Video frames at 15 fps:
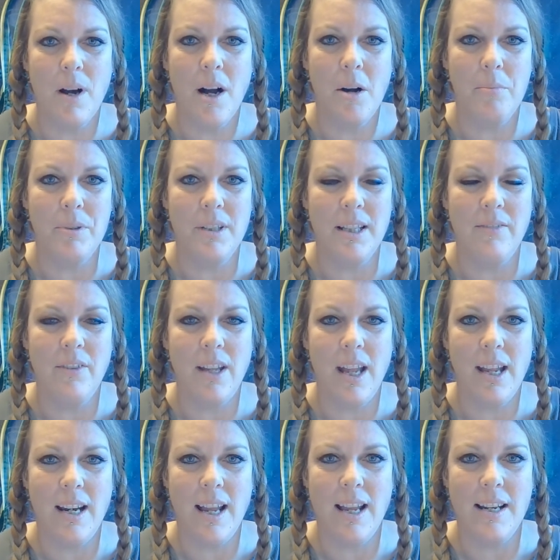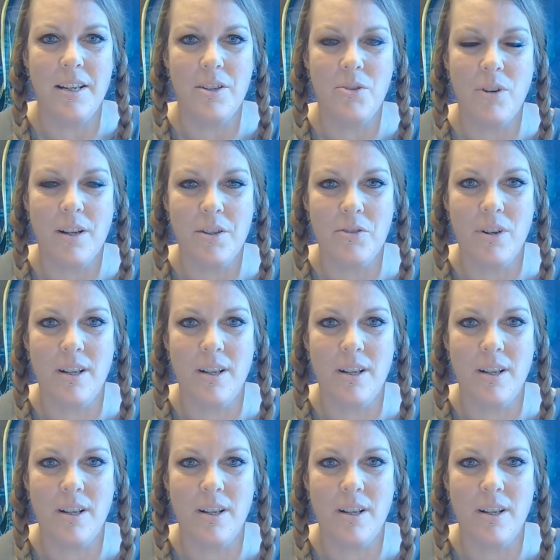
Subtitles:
help alleviate any stress or